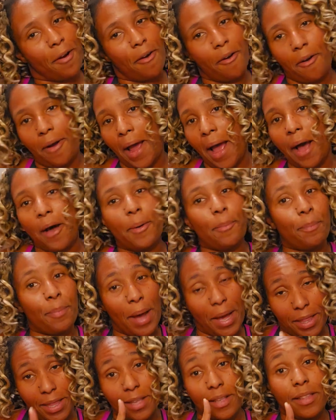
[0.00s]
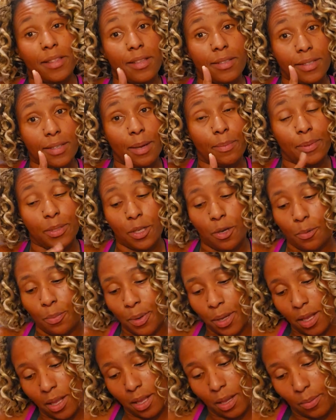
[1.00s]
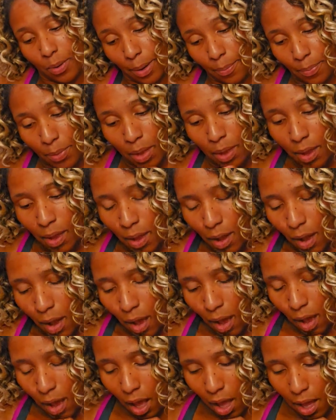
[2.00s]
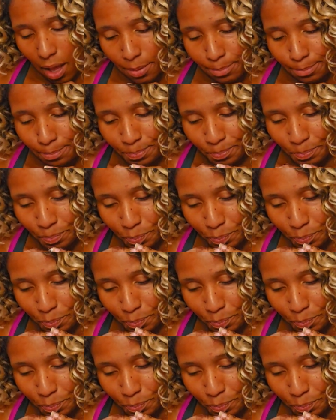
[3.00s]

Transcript: her out by the end of this episode. But anyway, um,